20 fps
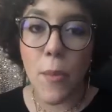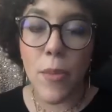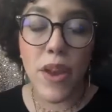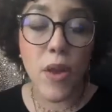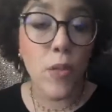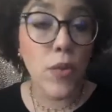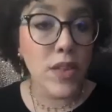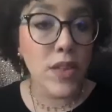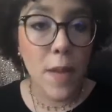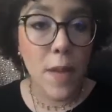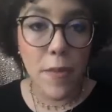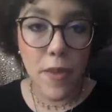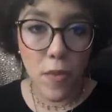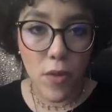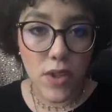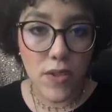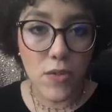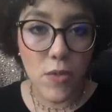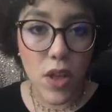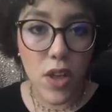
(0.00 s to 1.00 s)
but it will not be
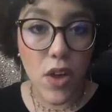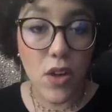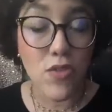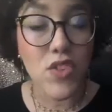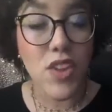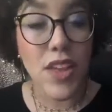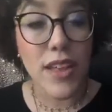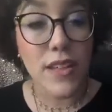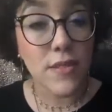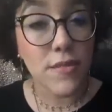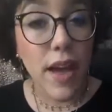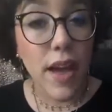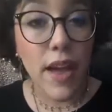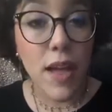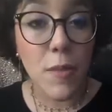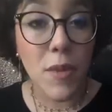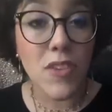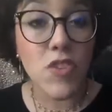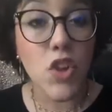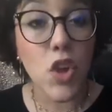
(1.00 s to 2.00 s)
one-to-one coaching. It's
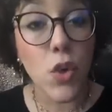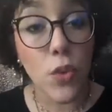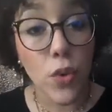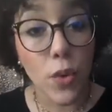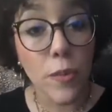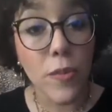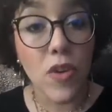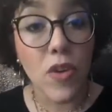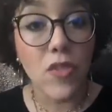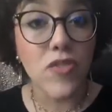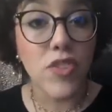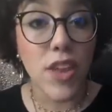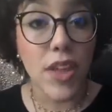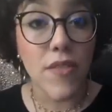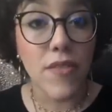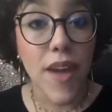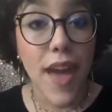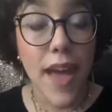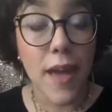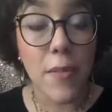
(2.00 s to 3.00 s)
very much a group
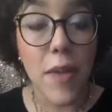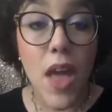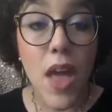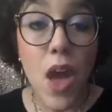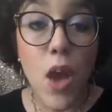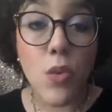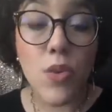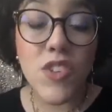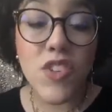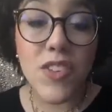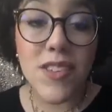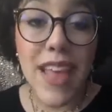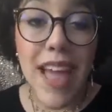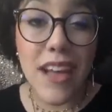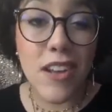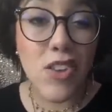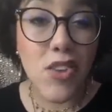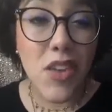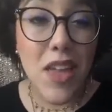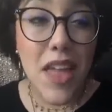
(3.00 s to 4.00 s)
coaching vibe, which is
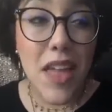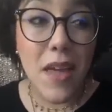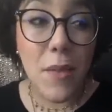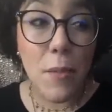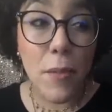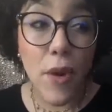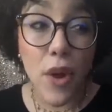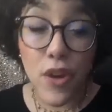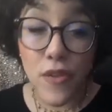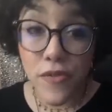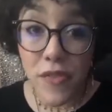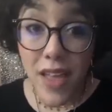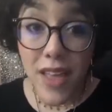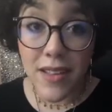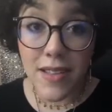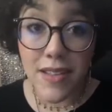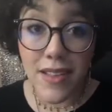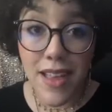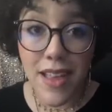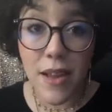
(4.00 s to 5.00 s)
actually
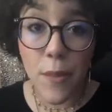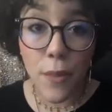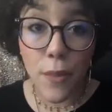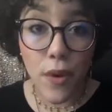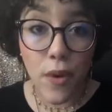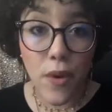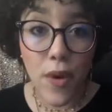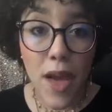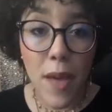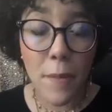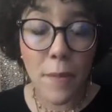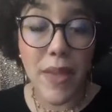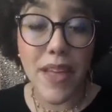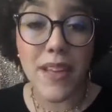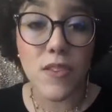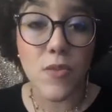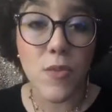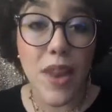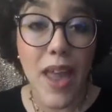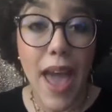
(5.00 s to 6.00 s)
perfect in a program,
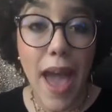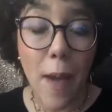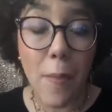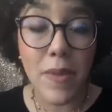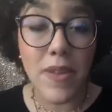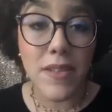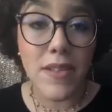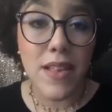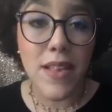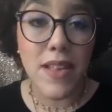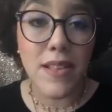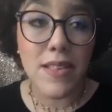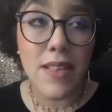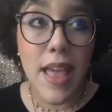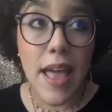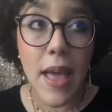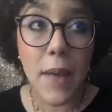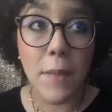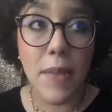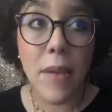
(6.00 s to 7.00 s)
because what happens is
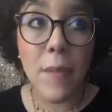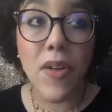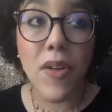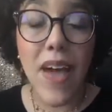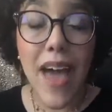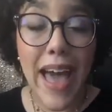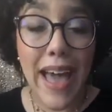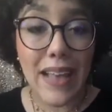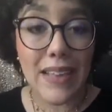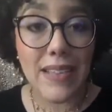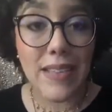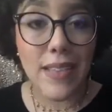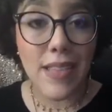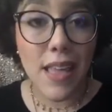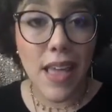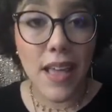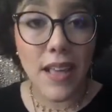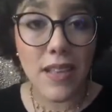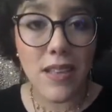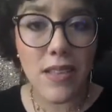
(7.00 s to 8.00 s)
people ask
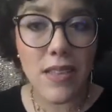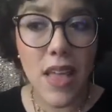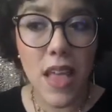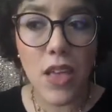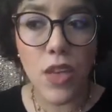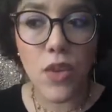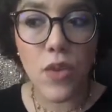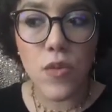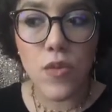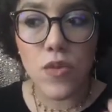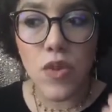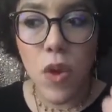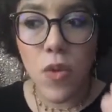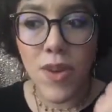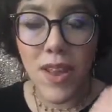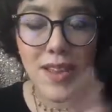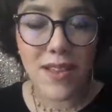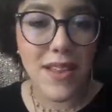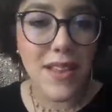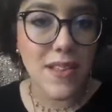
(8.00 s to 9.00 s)
things that you
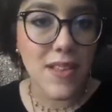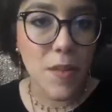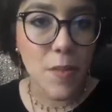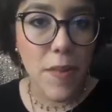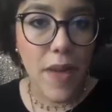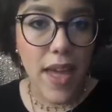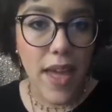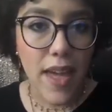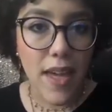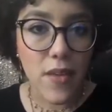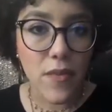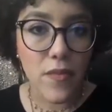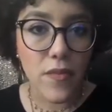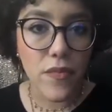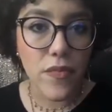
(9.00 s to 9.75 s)
don't anticipate